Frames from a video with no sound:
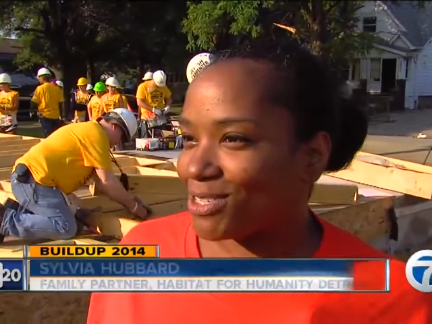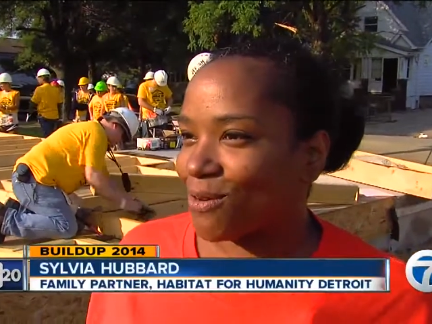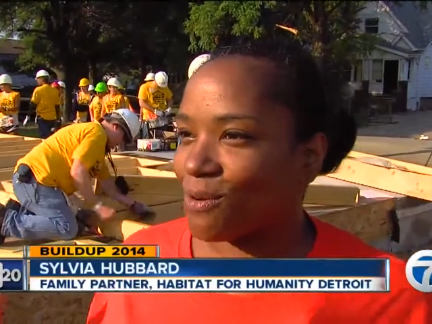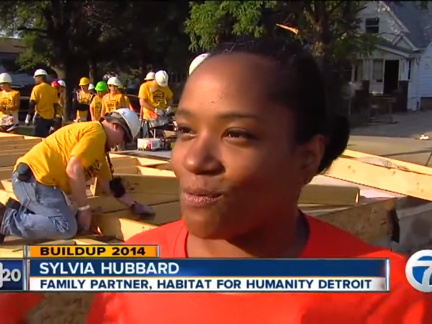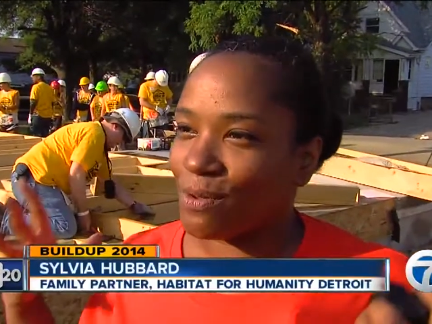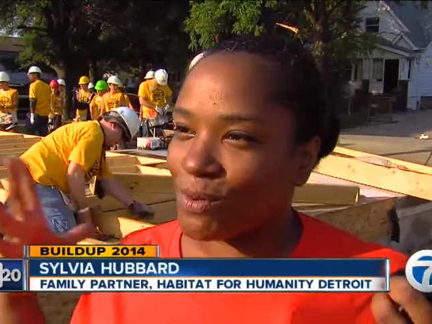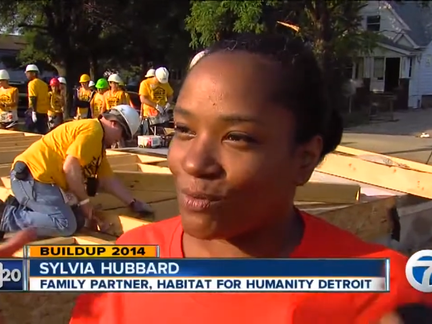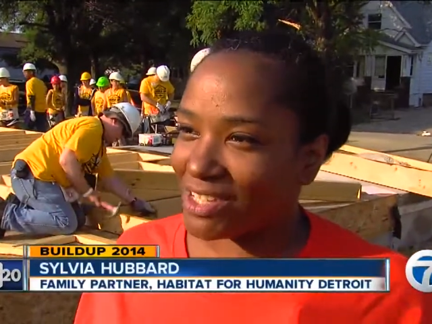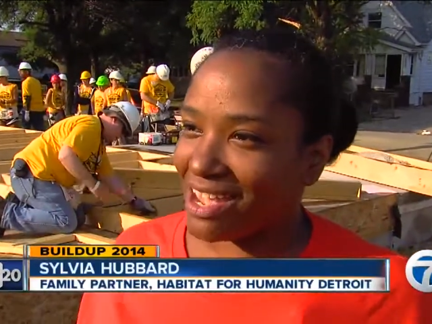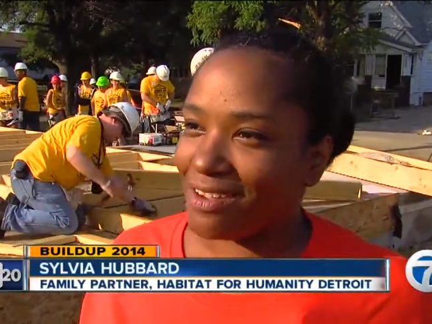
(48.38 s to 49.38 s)
so when we
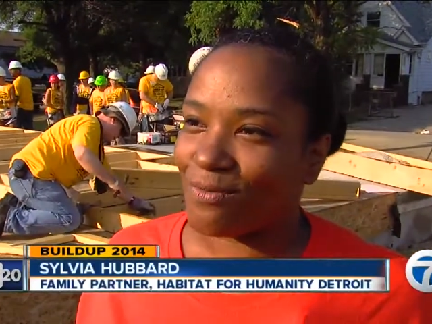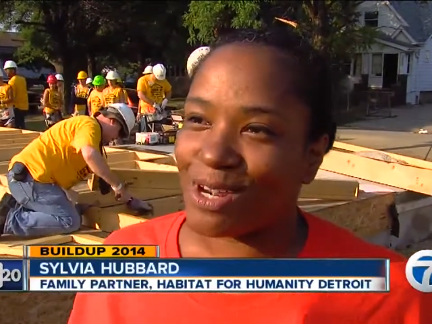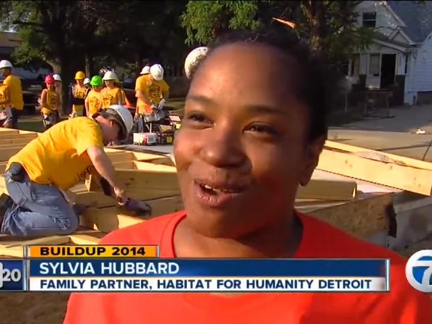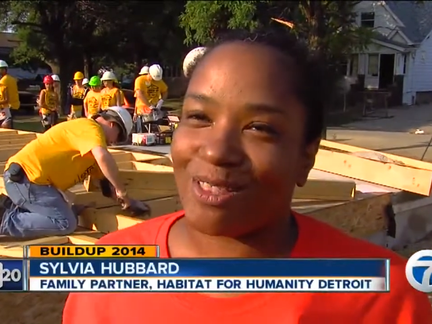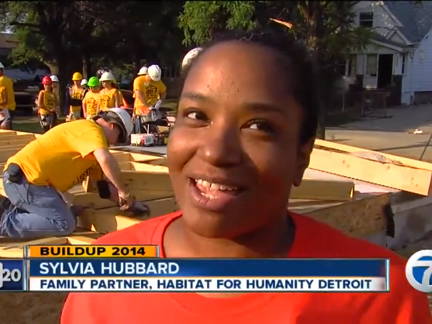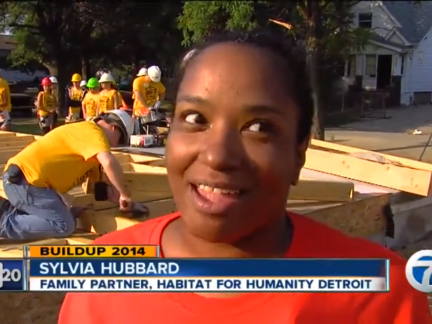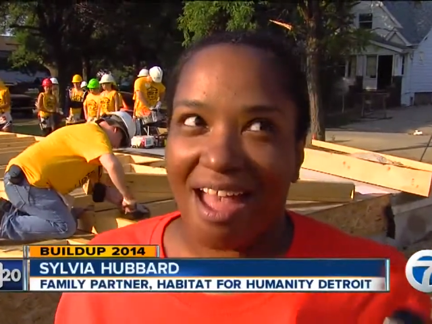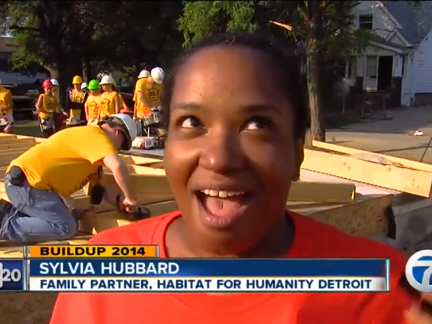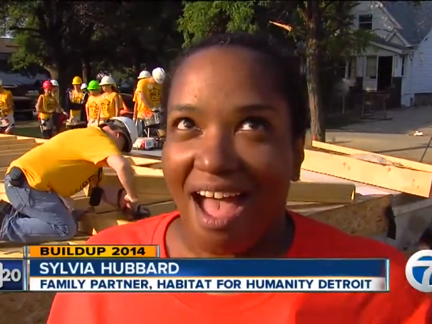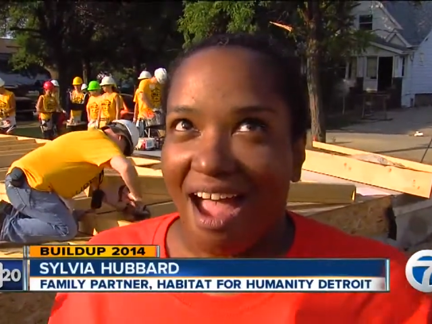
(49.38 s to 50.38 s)
moved in, we know like
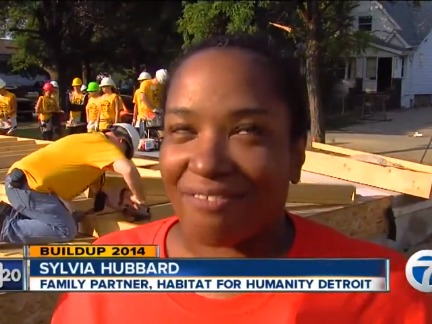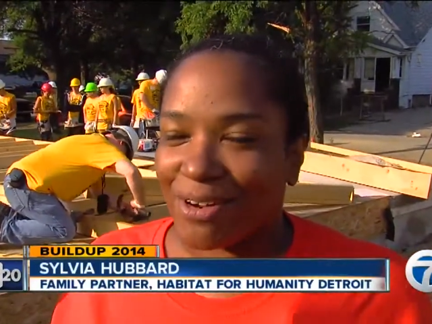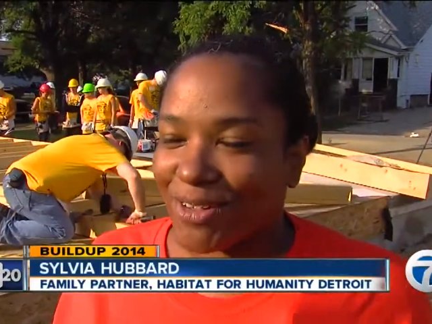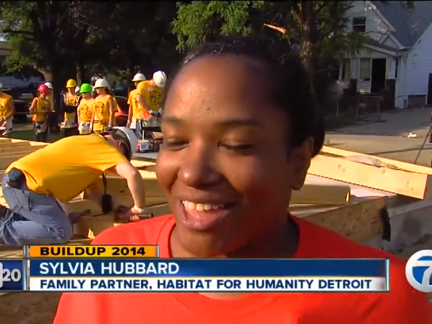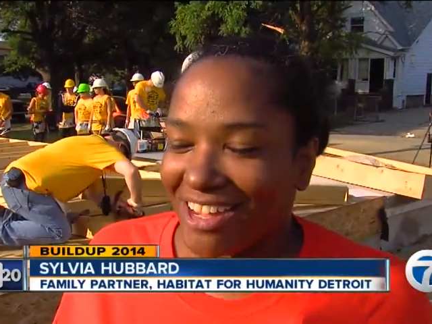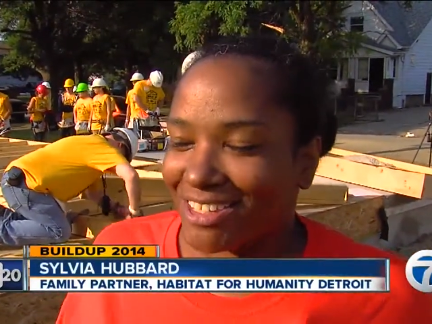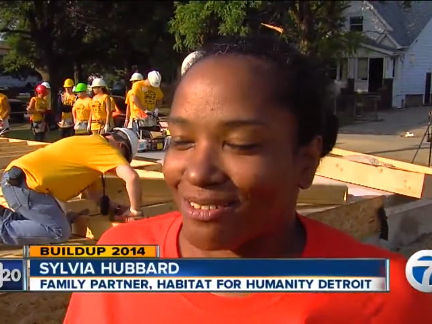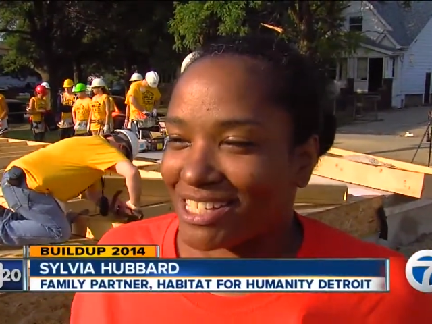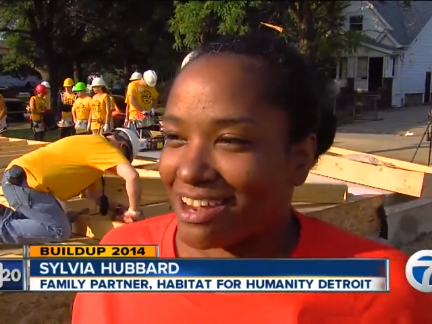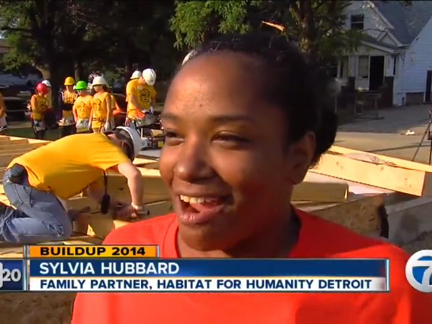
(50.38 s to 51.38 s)
every light
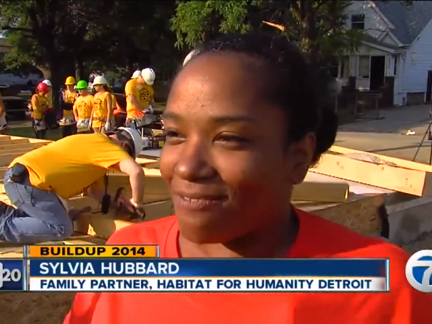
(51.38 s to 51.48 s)
switch,